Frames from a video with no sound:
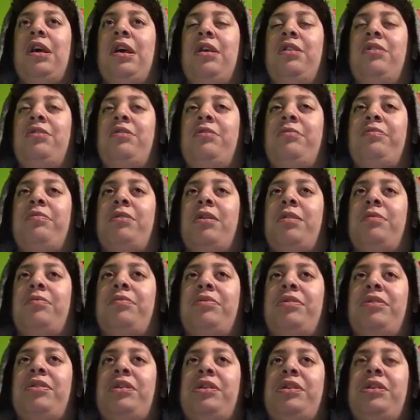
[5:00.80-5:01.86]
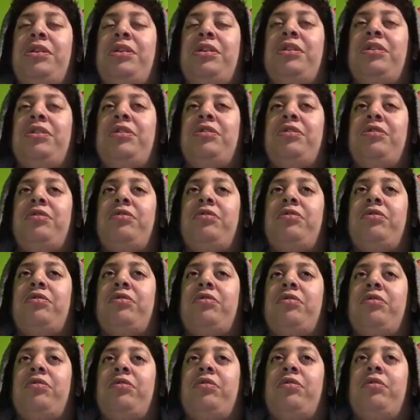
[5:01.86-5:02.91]
and you probably
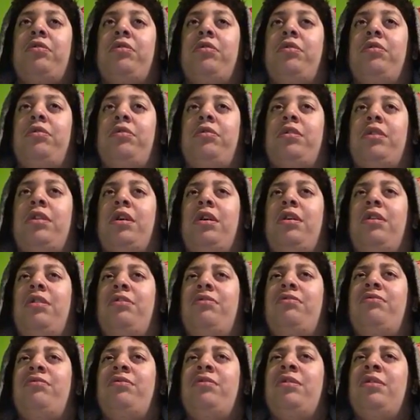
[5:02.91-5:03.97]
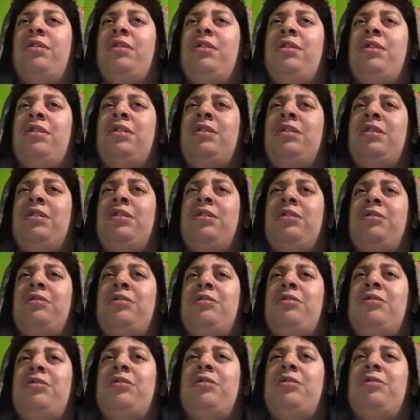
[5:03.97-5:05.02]
can tell,
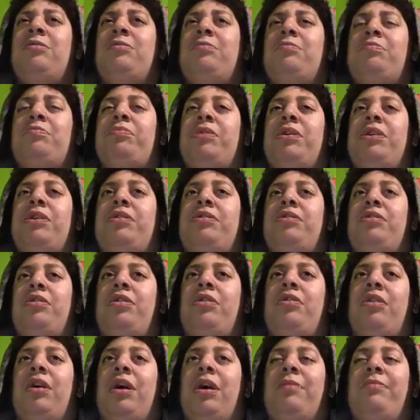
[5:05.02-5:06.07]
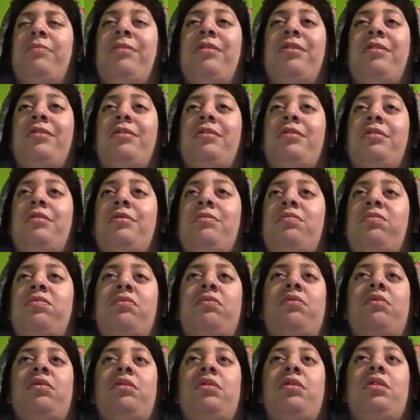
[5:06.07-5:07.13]
but no, I'm not a
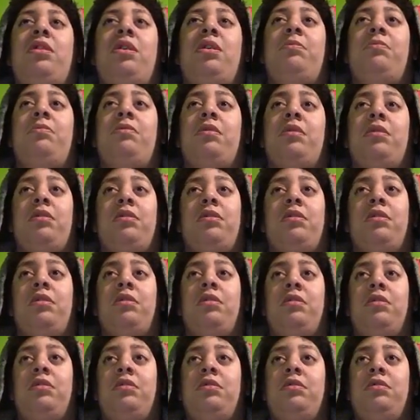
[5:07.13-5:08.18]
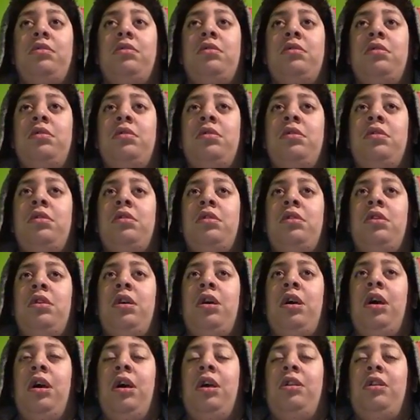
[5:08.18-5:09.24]
boy, I'm a girl,
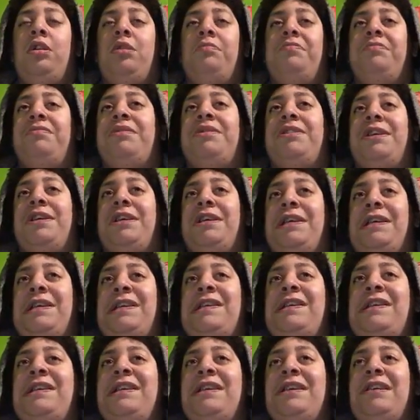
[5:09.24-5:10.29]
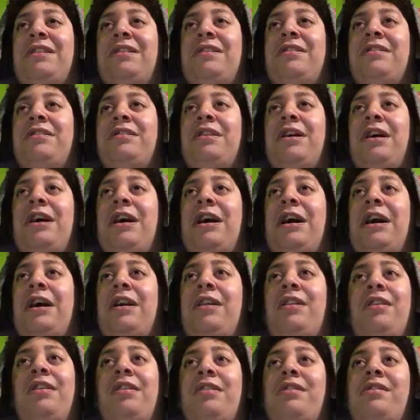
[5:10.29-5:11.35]
and I'm gay, and I
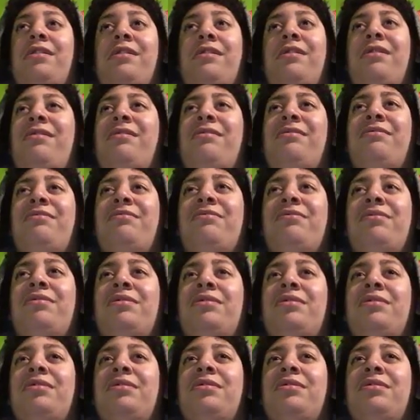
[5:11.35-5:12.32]
like girls,